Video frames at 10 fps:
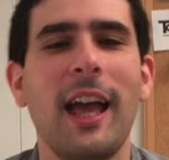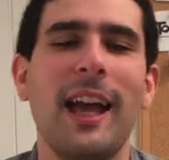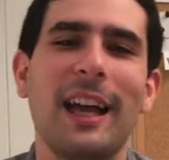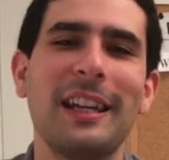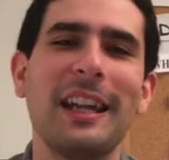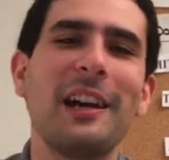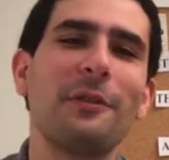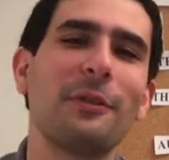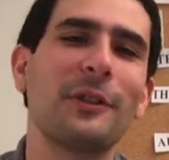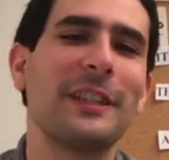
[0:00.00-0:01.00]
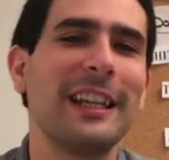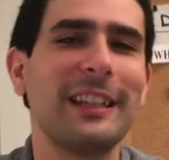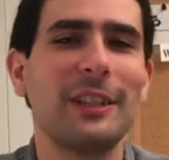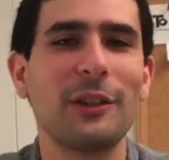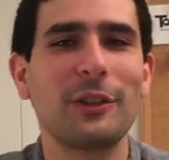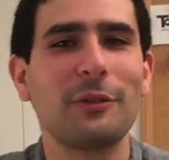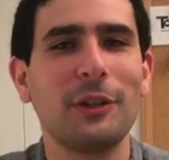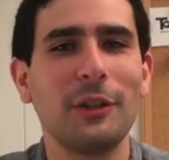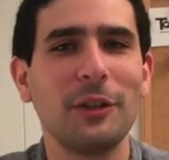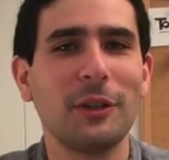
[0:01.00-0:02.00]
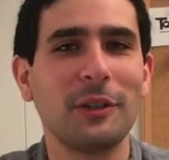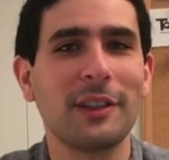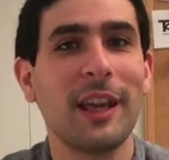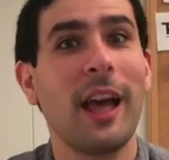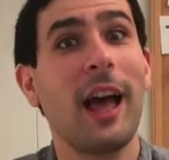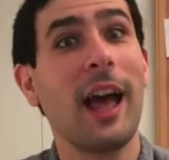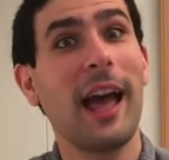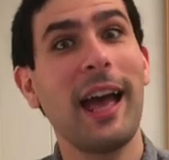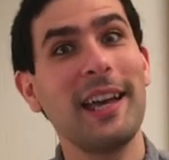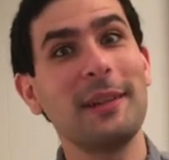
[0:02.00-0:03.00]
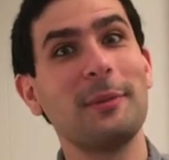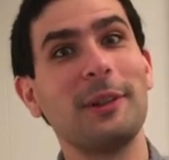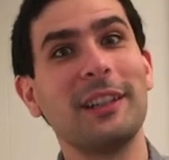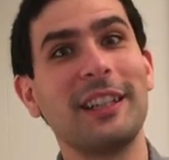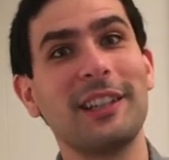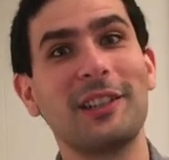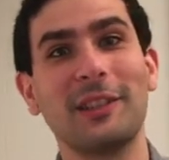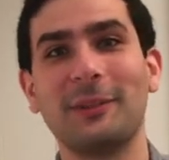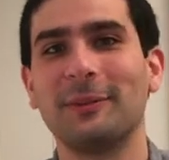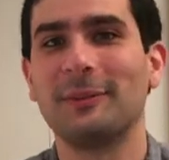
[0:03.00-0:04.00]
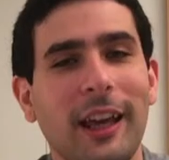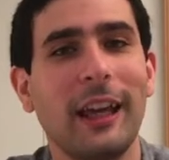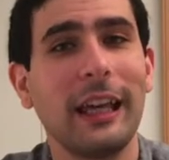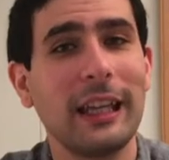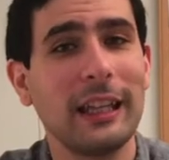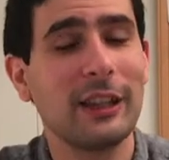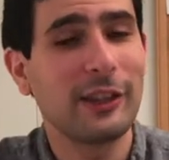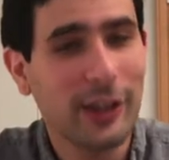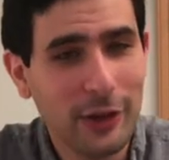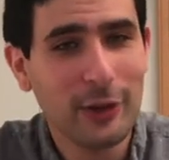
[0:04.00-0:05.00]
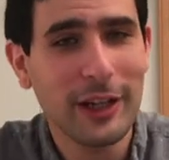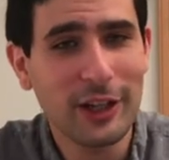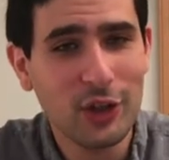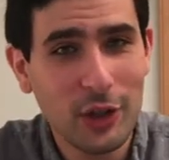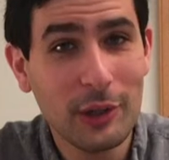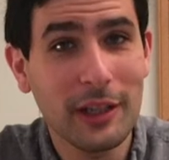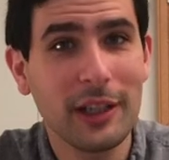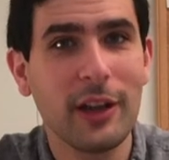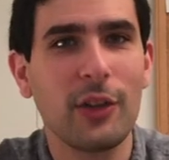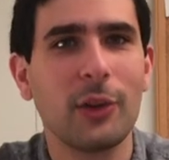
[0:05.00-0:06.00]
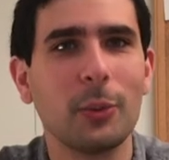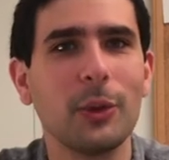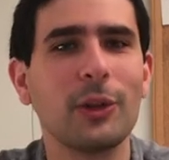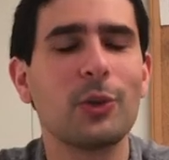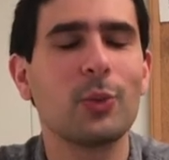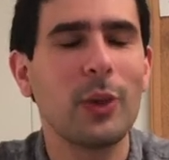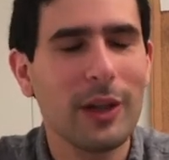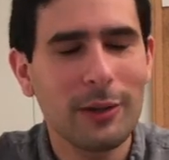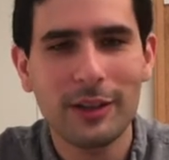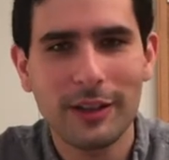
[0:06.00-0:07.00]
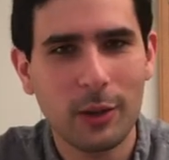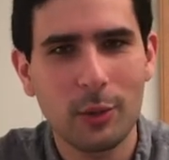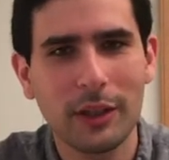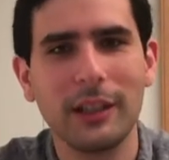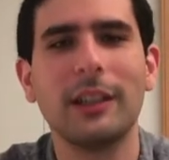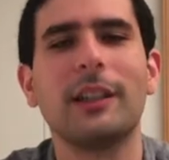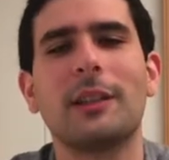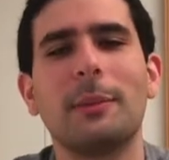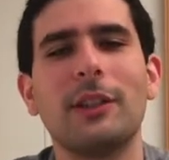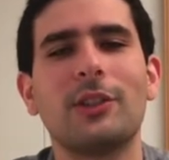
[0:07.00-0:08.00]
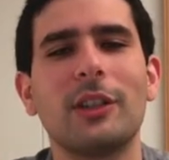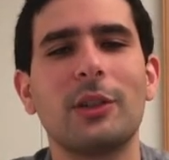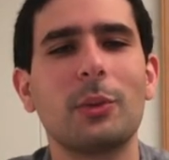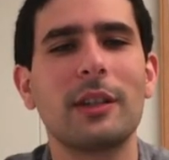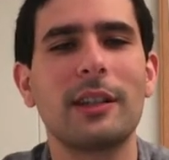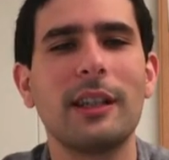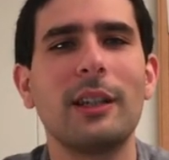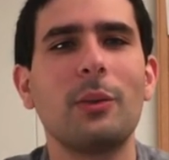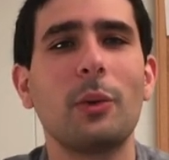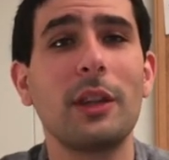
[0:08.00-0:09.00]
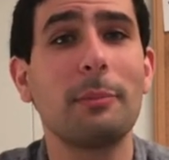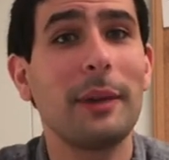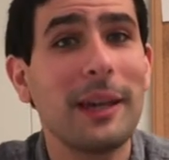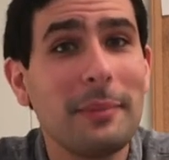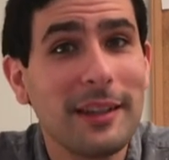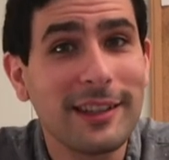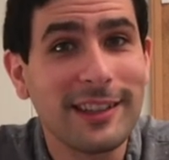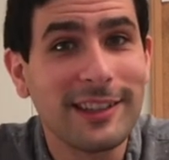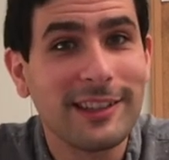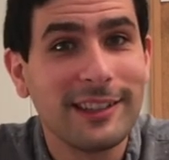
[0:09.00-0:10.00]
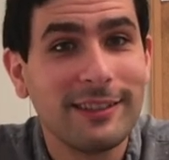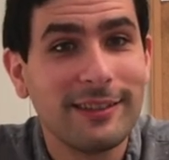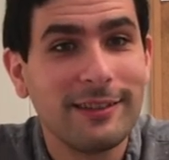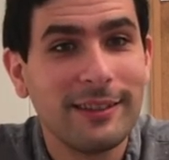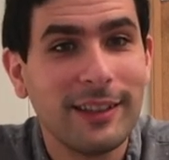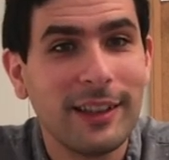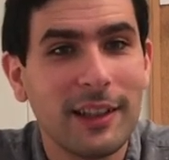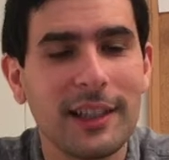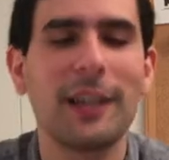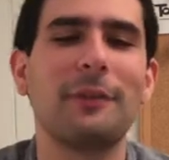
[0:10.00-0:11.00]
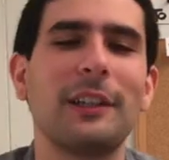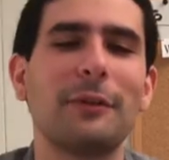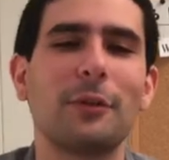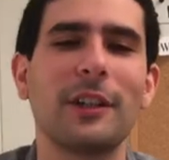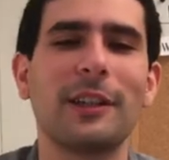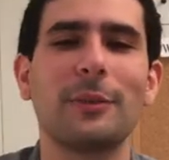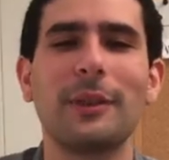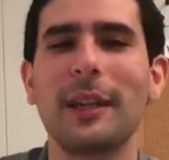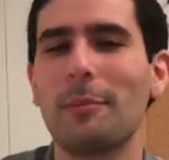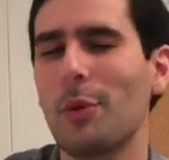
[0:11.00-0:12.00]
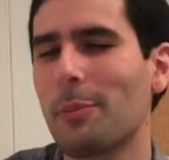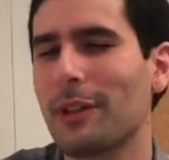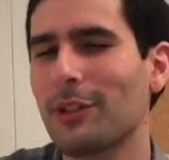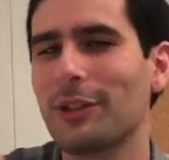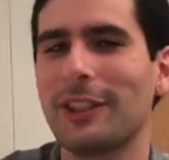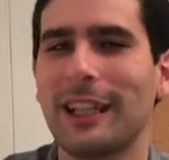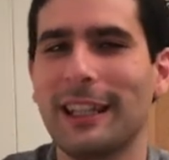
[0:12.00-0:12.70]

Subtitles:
And now for your daily dose of cute news. Animal edition. In southern Nigeria, the world's rarest gorilla species was seen with babies. Thankfully for us, we'll get more pictures like